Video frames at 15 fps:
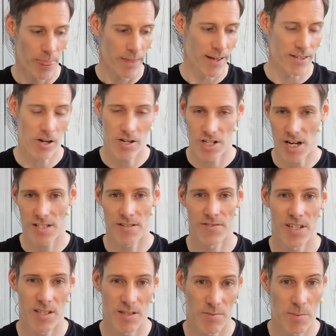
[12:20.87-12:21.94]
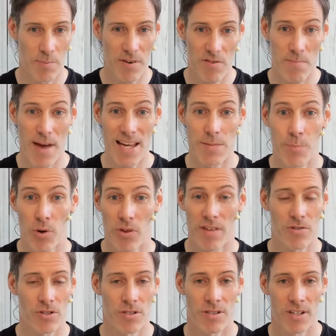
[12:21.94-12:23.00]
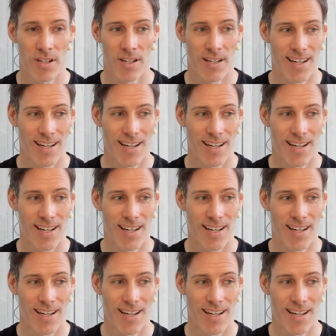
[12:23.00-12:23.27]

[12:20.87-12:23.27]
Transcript: Their digestive system's a bit of a mess, but they've just...